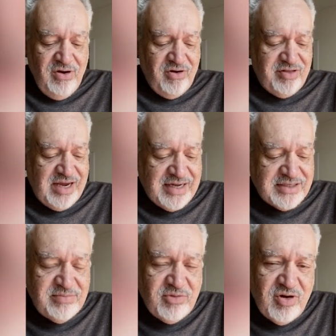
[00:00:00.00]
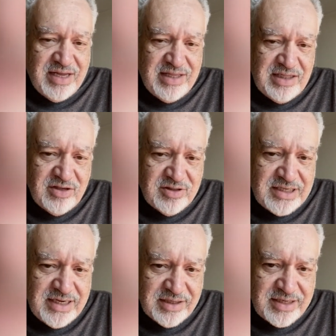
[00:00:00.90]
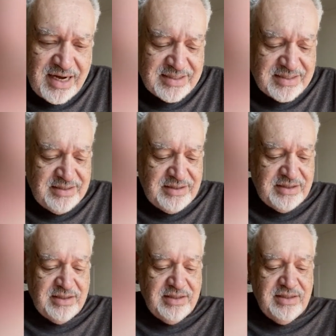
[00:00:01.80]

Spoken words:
or they got some mojaditos held hostage